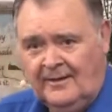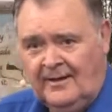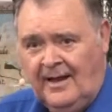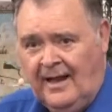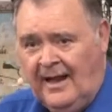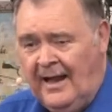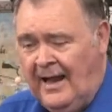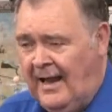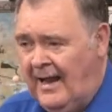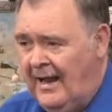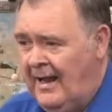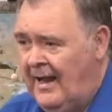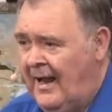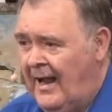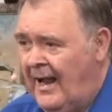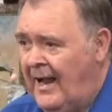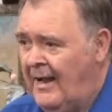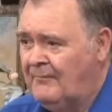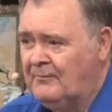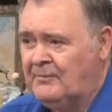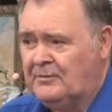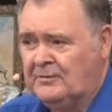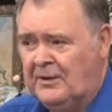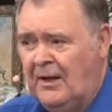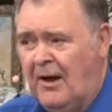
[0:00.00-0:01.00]

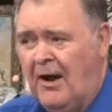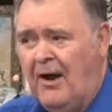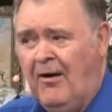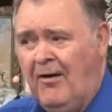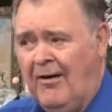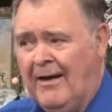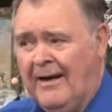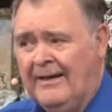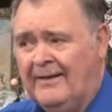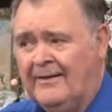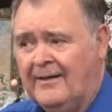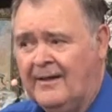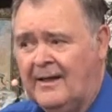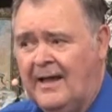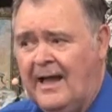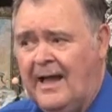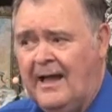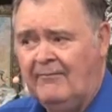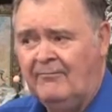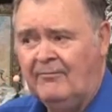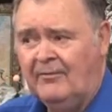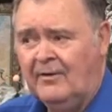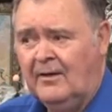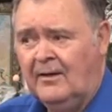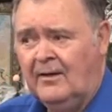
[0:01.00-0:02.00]
I'm sorry that
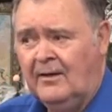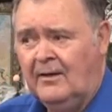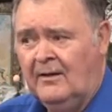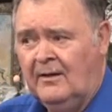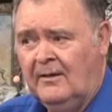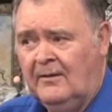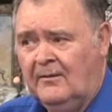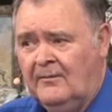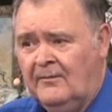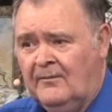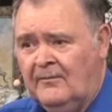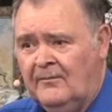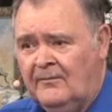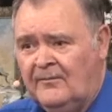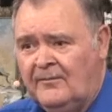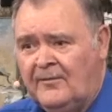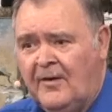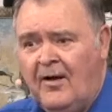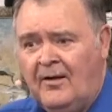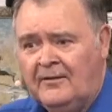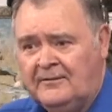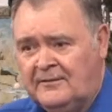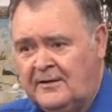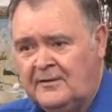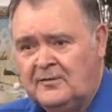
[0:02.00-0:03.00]
I've
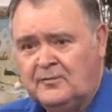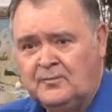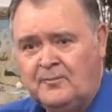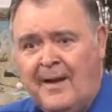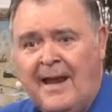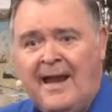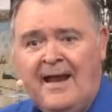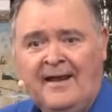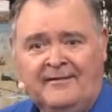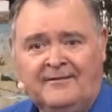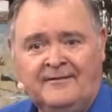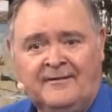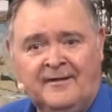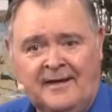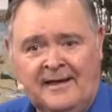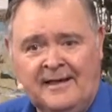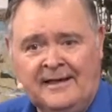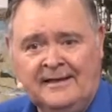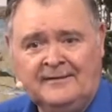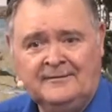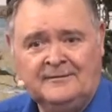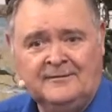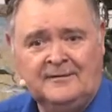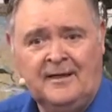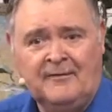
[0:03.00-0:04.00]
thought these bad
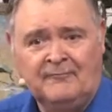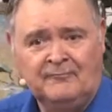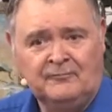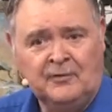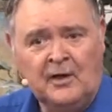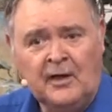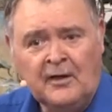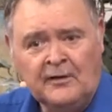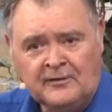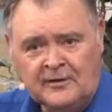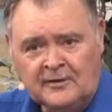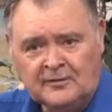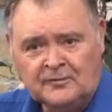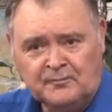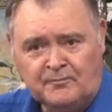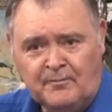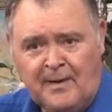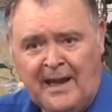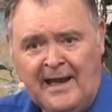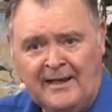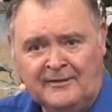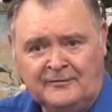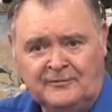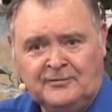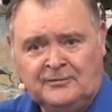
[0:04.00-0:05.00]
things and I've done this
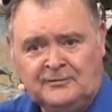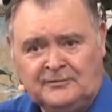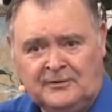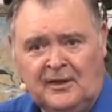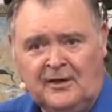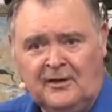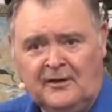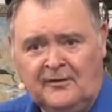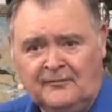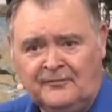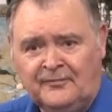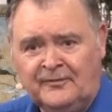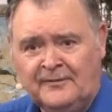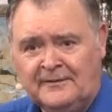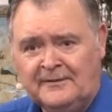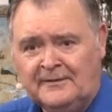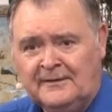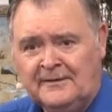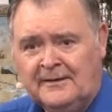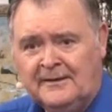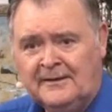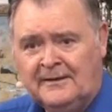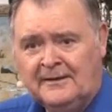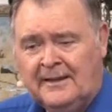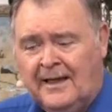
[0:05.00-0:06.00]
bad stuff. And
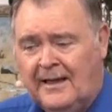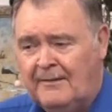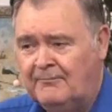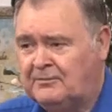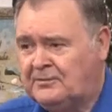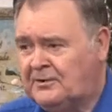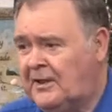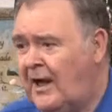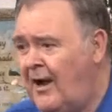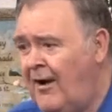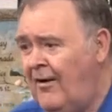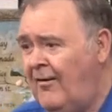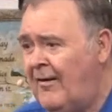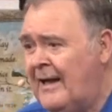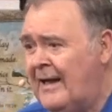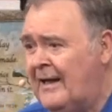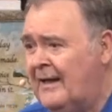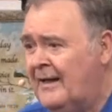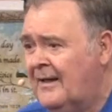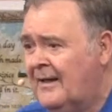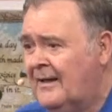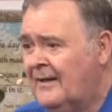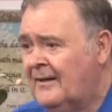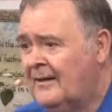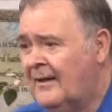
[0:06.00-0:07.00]
I'm sorry
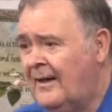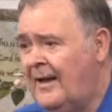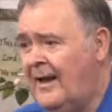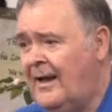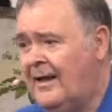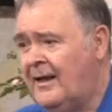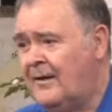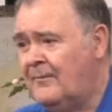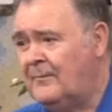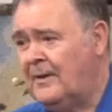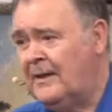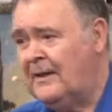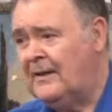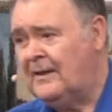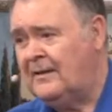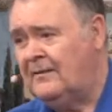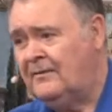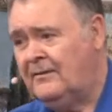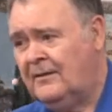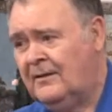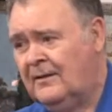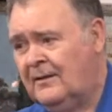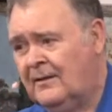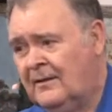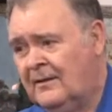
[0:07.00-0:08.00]
that I
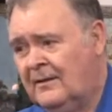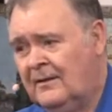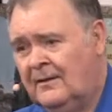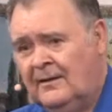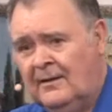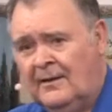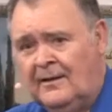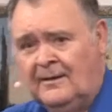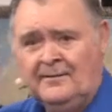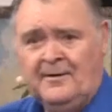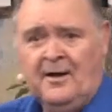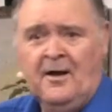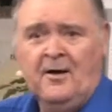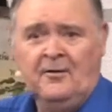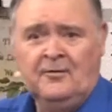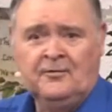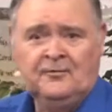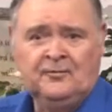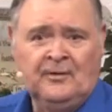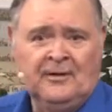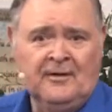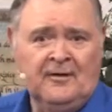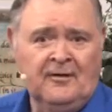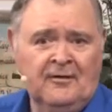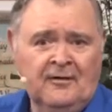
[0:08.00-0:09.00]
committed
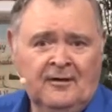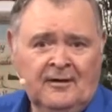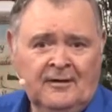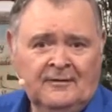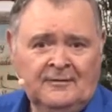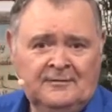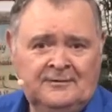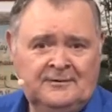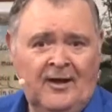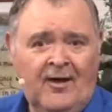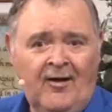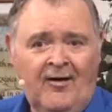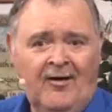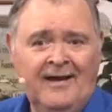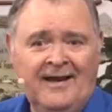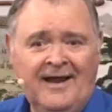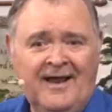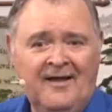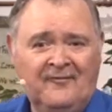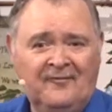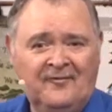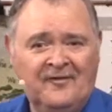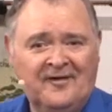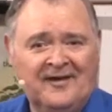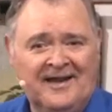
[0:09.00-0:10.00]
adultery, or sorry
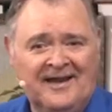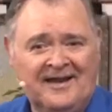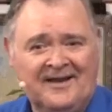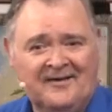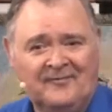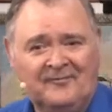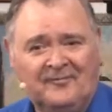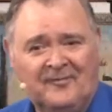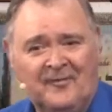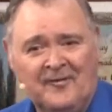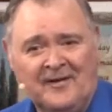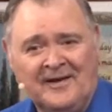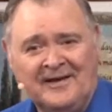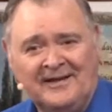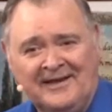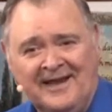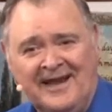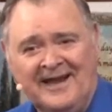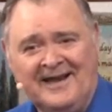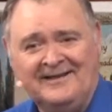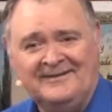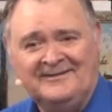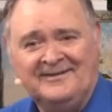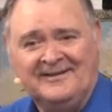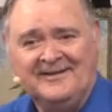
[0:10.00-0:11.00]
I committed
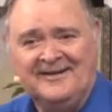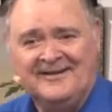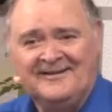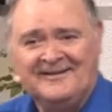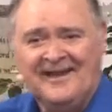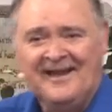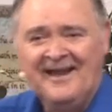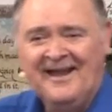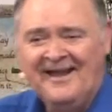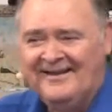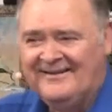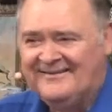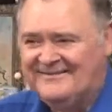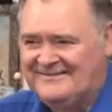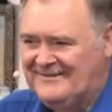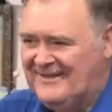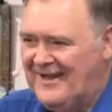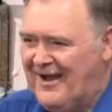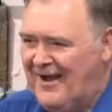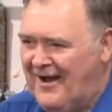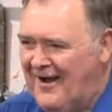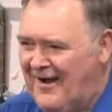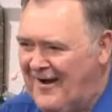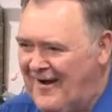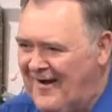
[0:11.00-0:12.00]
fornication. You say,
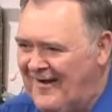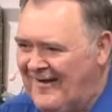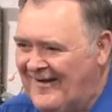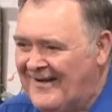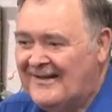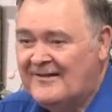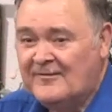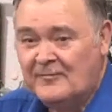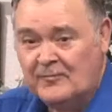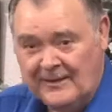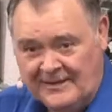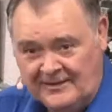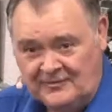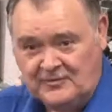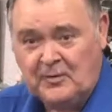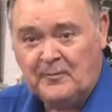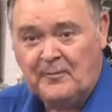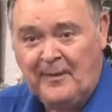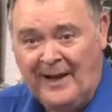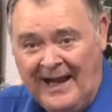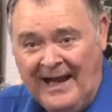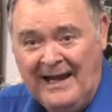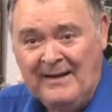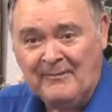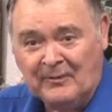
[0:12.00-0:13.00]
nah, read your
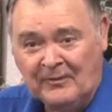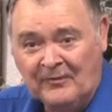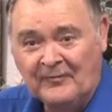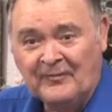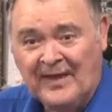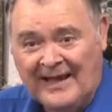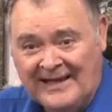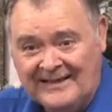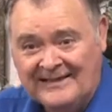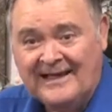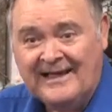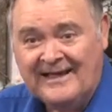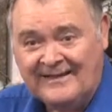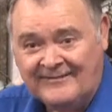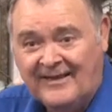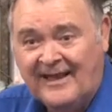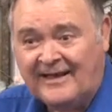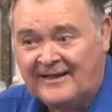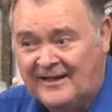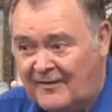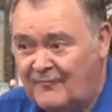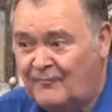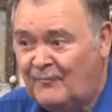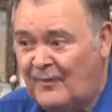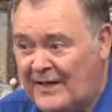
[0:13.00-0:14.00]
Bible. They did. They
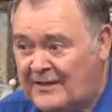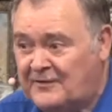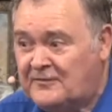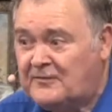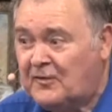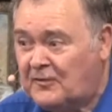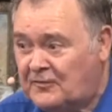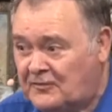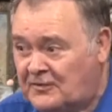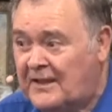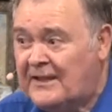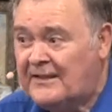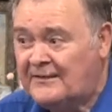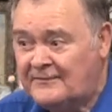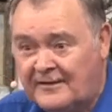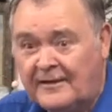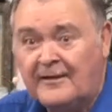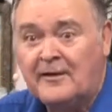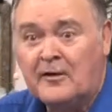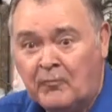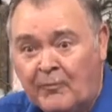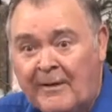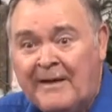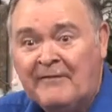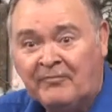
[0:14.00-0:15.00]
confessed their sins in
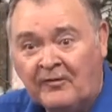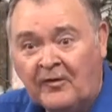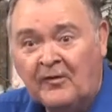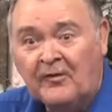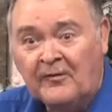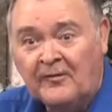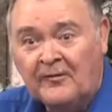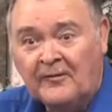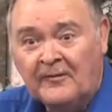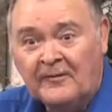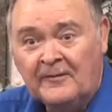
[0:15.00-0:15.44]
the river.